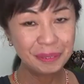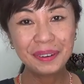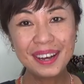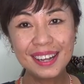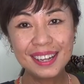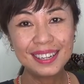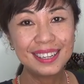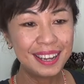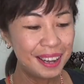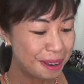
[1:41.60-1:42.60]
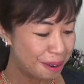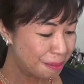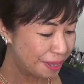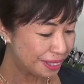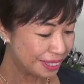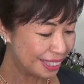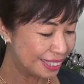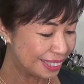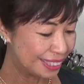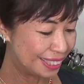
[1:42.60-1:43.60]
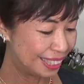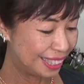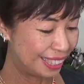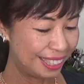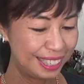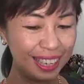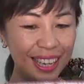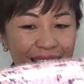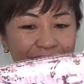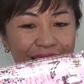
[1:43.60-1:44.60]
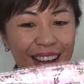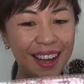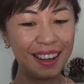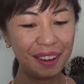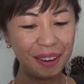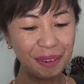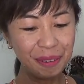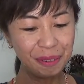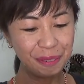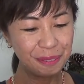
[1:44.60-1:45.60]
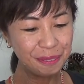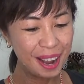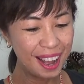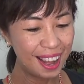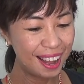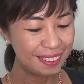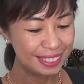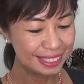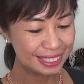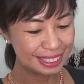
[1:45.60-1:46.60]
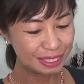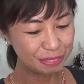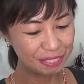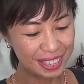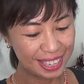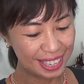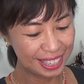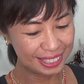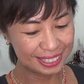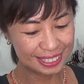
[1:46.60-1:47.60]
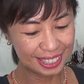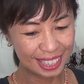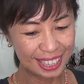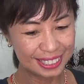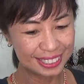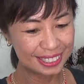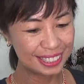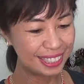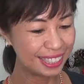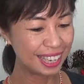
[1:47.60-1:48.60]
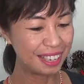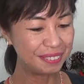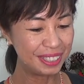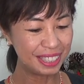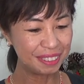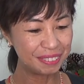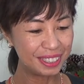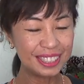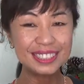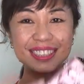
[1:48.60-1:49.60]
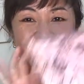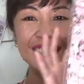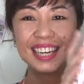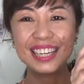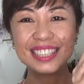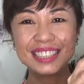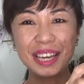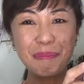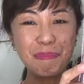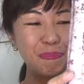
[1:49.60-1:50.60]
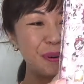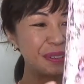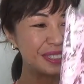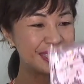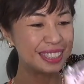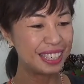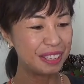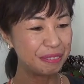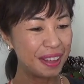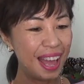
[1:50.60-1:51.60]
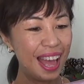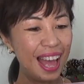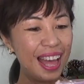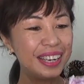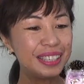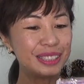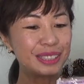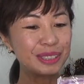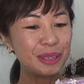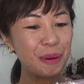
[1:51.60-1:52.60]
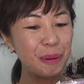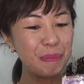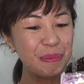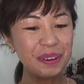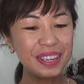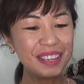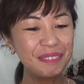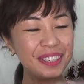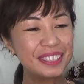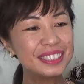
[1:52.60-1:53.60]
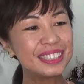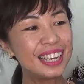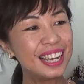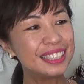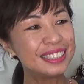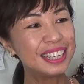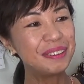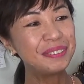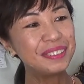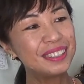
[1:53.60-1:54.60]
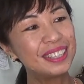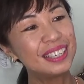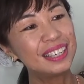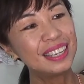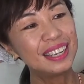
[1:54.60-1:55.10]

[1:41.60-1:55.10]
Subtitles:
well, oh my goodness, oh wow, this is fantastic. I believe this is a book sleeve, and it's so pretty because it has everything